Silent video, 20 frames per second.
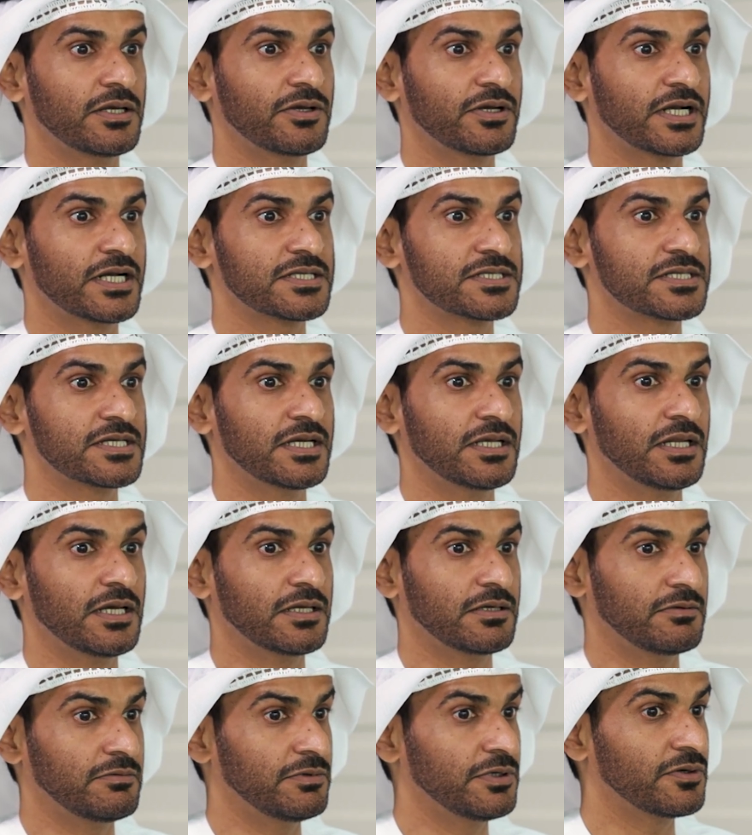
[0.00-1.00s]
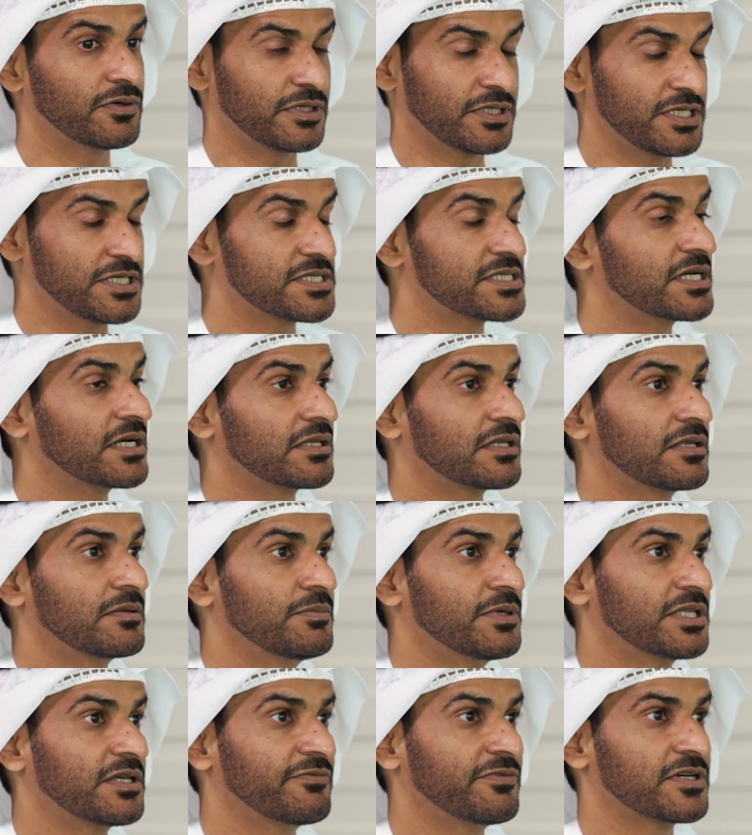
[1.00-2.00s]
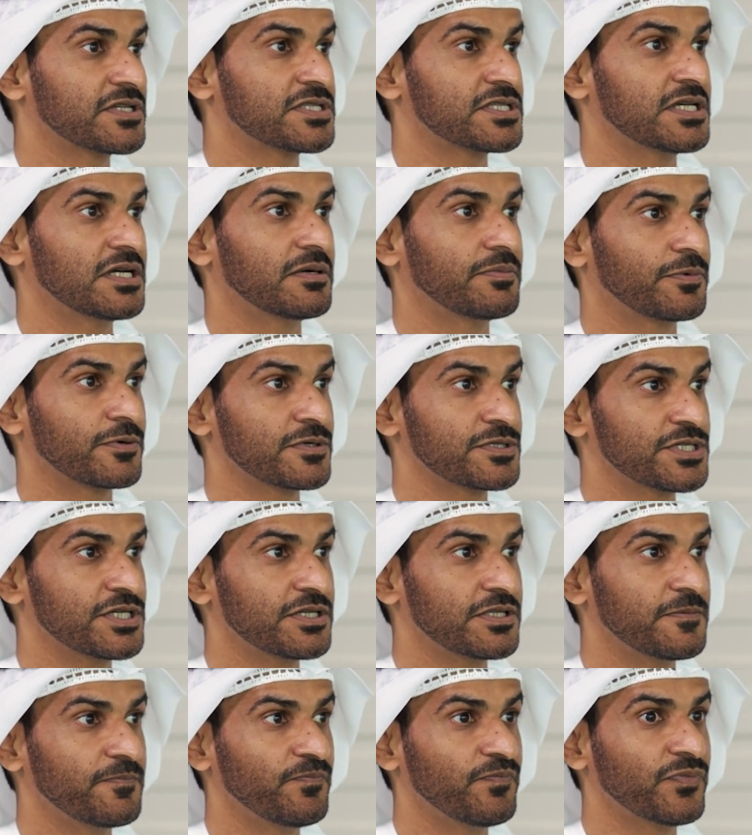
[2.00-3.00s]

you can say like we already started metaverse project.